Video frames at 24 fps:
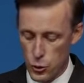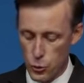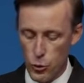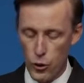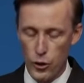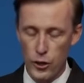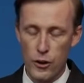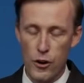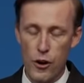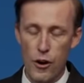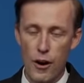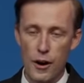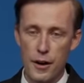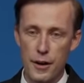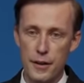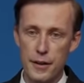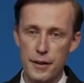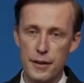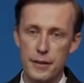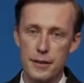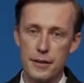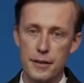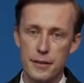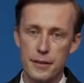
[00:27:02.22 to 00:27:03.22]
to work
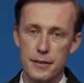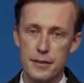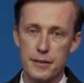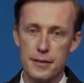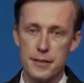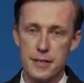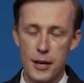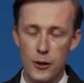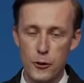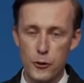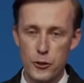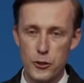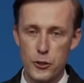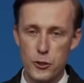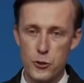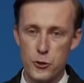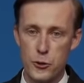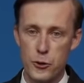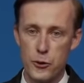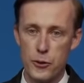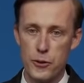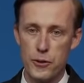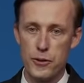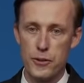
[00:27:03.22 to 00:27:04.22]
hard, tell the
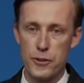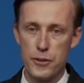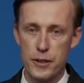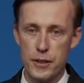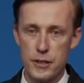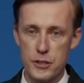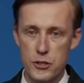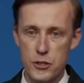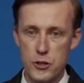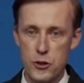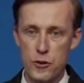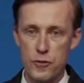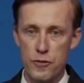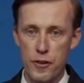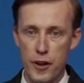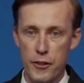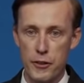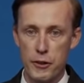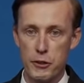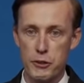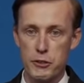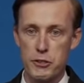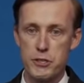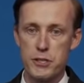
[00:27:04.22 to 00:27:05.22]
truth, and
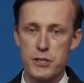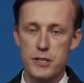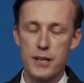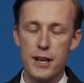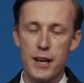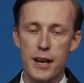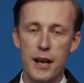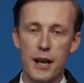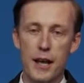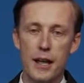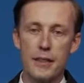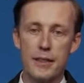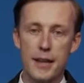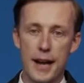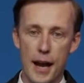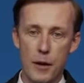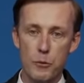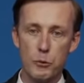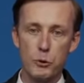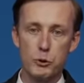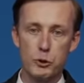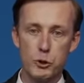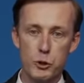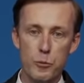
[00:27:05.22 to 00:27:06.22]
serve others,
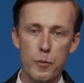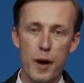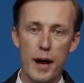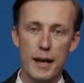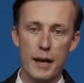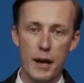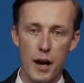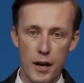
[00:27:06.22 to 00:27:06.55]
that I will do